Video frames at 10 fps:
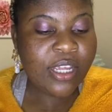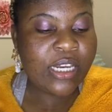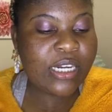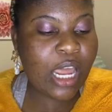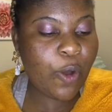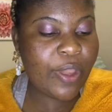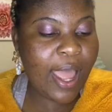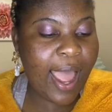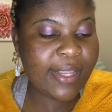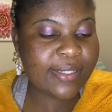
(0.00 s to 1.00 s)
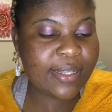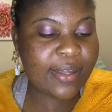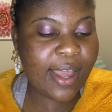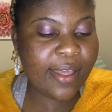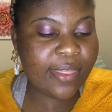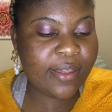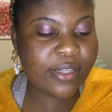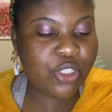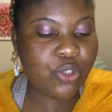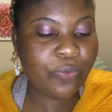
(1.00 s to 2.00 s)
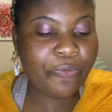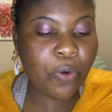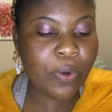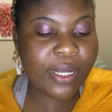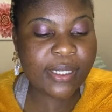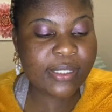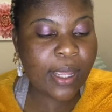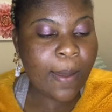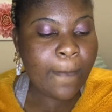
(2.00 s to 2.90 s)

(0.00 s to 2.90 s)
Now you are asking others to focus.